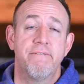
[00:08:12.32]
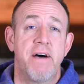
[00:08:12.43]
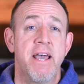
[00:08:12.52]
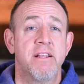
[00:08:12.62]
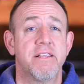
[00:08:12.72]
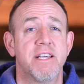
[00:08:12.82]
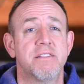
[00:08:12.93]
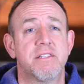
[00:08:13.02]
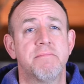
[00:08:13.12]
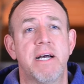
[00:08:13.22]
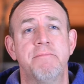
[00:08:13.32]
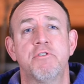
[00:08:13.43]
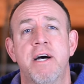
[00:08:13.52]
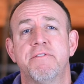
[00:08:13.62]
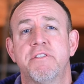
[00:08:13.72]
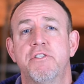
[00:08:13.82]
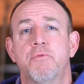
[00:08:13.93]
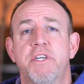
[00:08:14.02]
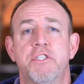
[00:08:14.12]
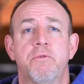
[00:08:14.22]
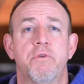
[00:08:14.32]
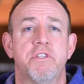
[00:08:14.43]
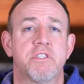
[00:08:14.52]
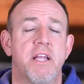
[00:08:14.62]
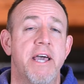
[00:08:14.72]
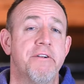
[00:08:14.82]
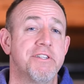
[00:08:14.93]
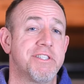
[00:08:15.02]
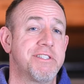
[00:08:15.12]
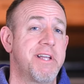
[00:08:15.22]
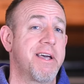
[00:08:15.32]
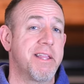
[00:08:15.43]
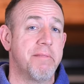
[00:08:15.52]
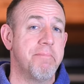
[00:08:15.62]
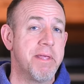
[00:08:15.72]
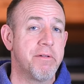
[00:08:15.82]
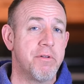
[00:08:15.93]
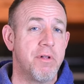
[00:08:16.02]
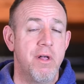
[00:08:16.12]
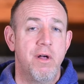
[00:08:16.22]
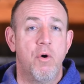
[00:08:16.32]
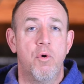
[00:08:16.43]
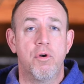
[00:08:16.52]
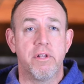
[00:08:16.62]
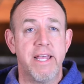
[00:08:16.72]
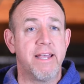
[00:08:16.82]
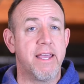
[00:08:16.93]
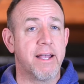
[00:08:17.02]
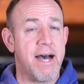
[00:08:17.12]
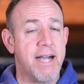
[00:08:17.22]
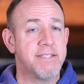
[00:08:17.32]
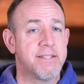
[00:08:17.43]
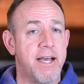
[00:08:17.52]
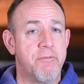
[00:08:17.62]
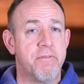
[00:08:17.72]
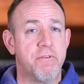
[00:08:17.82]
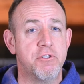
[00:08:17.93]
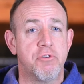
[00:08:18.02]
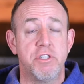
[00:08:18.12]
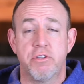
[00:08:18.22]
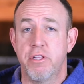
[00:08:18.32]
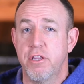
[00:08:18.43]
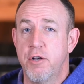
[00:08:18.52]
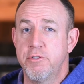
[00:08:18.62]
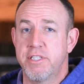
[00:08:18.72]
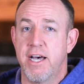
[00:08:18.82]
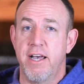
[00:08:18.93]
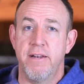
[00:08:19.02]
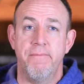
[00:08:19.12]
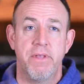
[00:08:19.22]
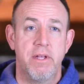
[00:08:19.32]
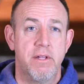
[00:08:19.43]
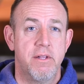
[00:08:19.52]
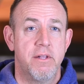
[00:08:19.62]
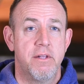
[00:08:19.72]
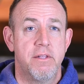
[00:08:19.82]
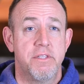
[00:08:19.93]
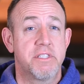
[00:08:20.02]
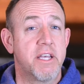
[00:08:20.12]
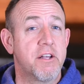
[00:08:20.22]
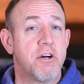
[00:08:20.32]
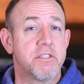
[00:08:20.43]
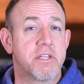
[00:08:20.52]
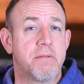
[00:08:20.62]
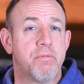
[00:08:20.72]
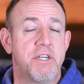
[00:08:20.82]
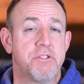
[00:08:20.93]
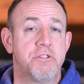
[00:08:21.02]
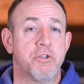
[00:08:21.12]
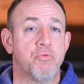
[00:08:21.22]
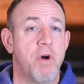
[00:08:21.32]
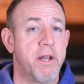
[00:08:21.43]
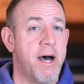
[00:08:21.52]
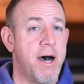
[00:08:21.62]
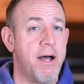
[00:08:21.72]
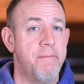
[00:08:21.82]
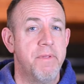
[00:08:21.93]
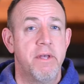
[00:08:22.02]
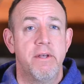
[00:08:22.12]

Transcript: Finally, sometimes you'll have a situation where the slider is stuck in the middle or leaking high side refrigerant to the low side. This can cause the compressor to run hot,